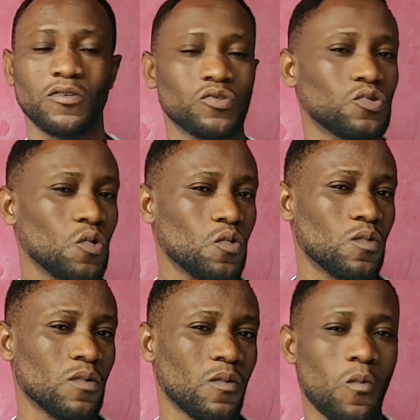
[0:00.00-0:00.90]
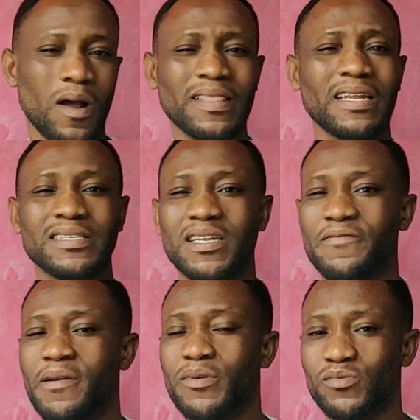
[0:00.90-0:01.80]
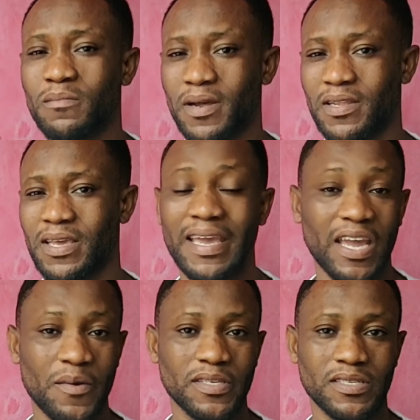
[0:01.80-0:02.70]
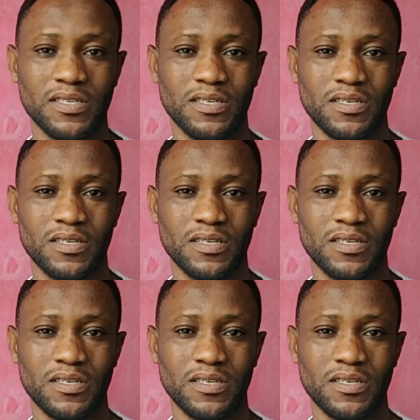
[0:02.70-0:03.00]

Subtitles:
So, what then is the difference between money and currency?